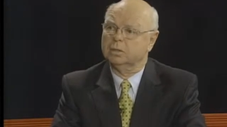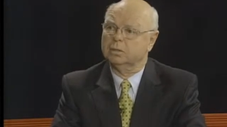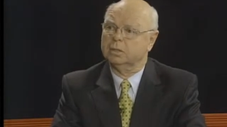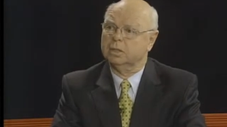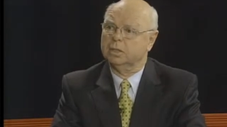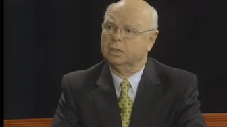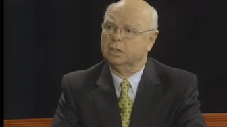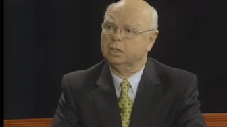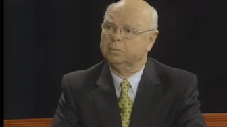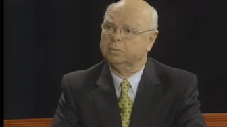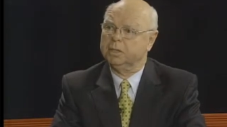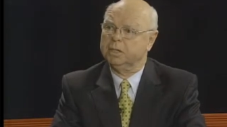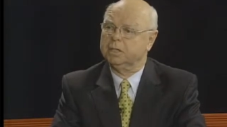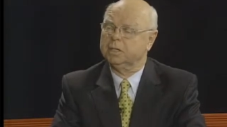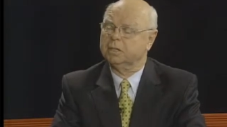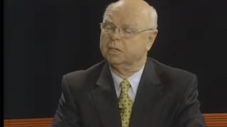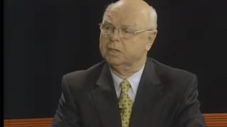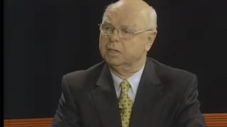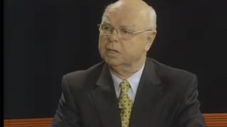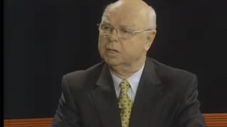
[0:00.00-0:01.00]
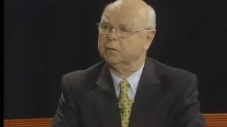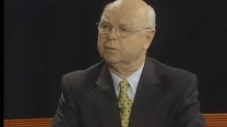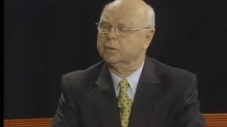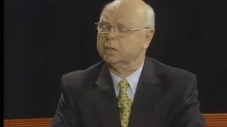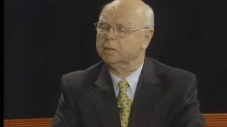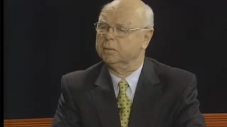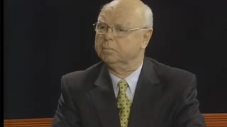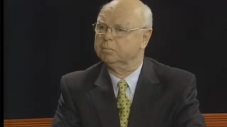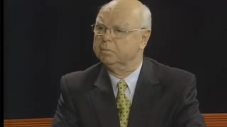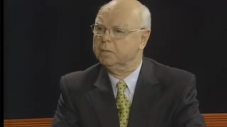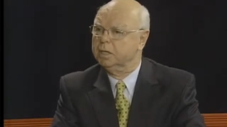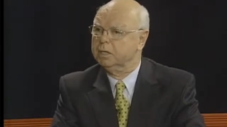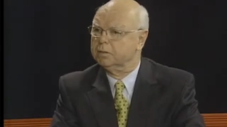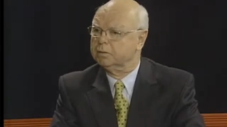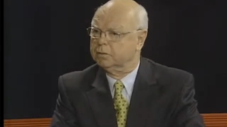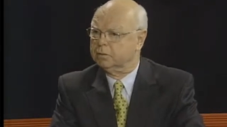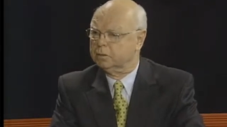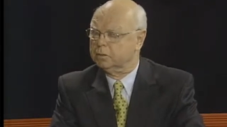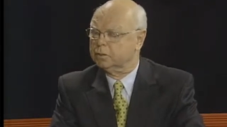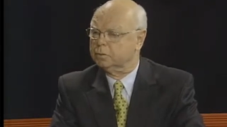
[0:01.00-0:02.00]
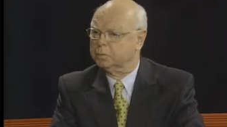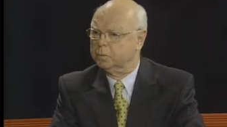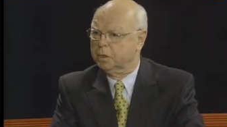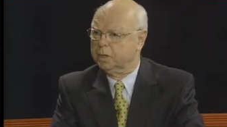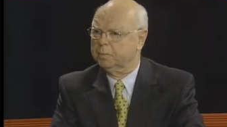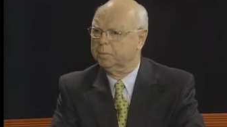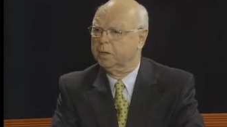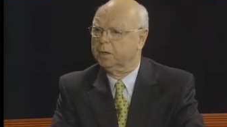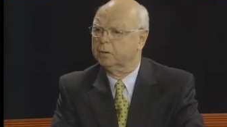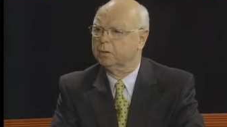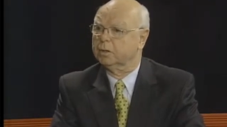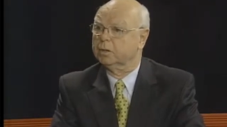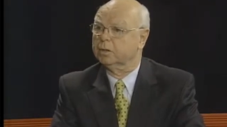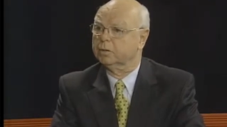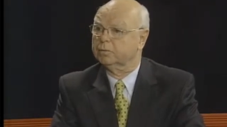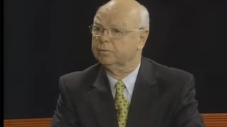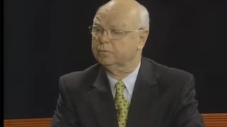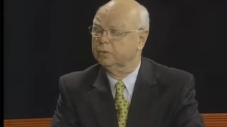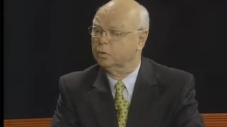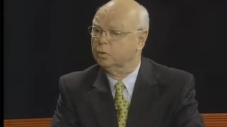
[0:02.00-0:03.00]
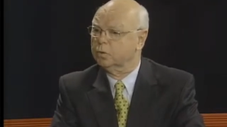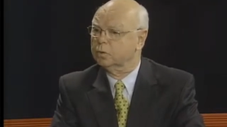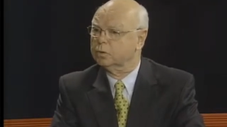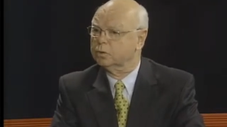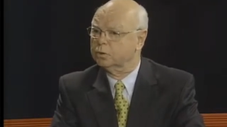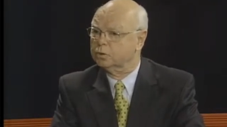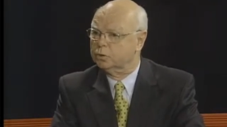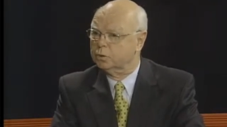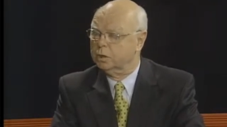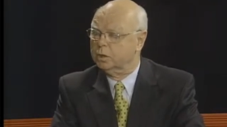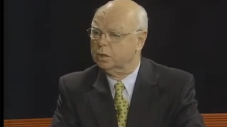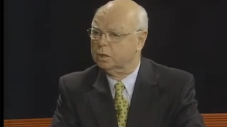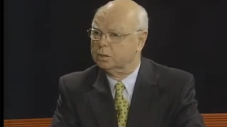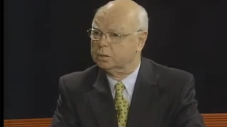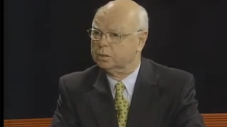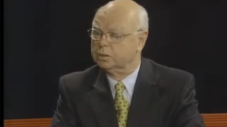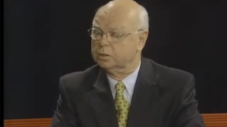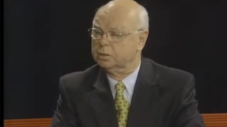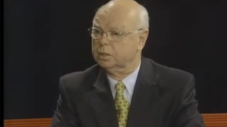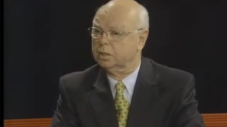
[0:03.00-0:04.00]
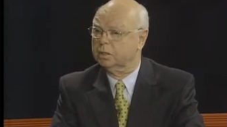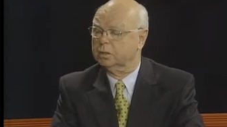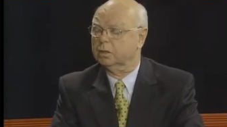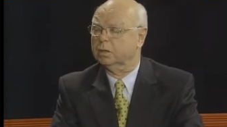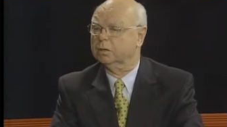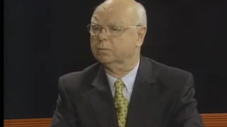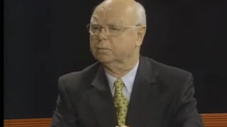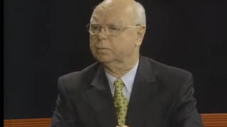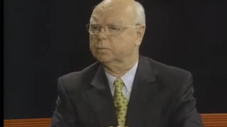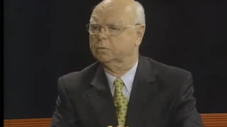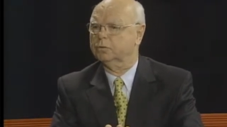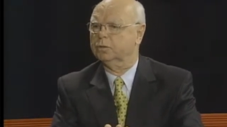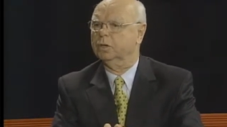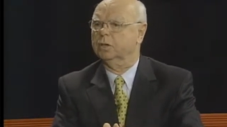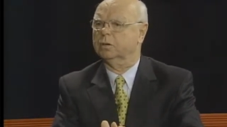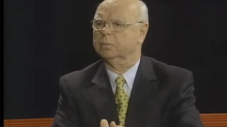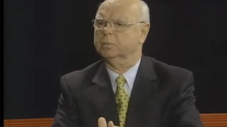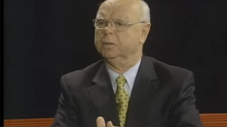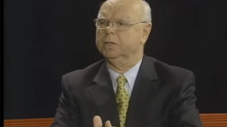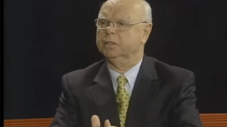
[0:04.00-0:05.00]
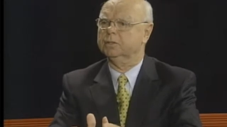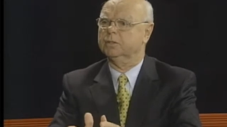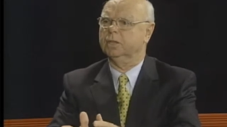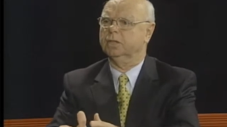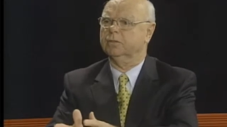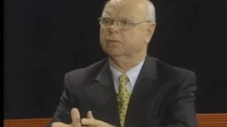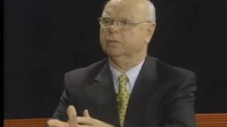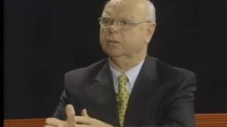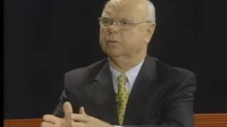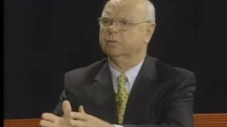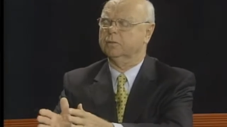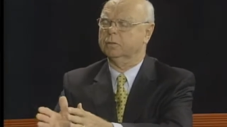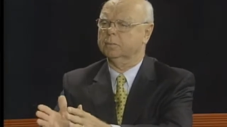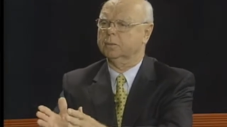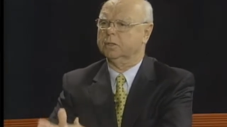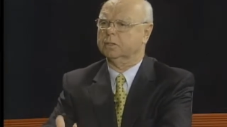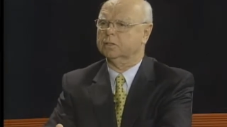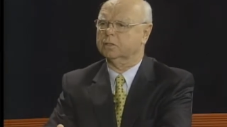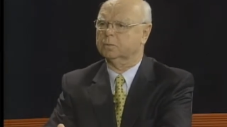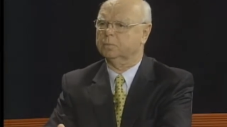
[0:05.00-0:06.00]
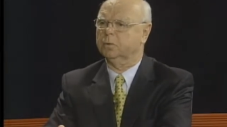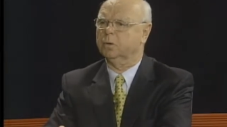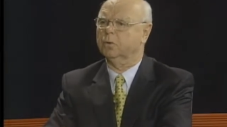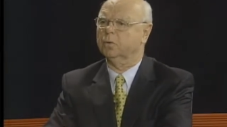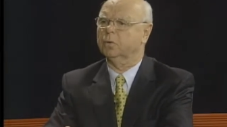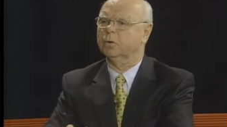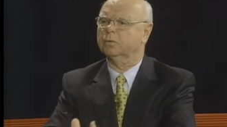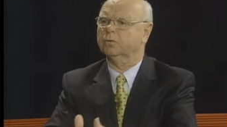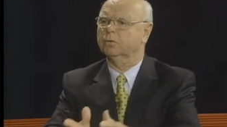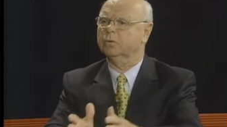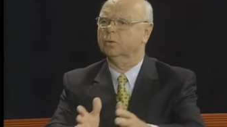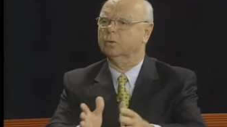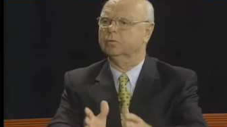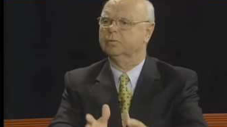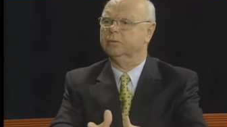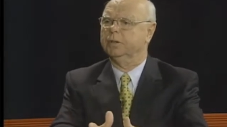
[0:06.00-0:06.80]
there have been literally millions, primarily of Ford trucks, and a truck means anything from an Explorer through a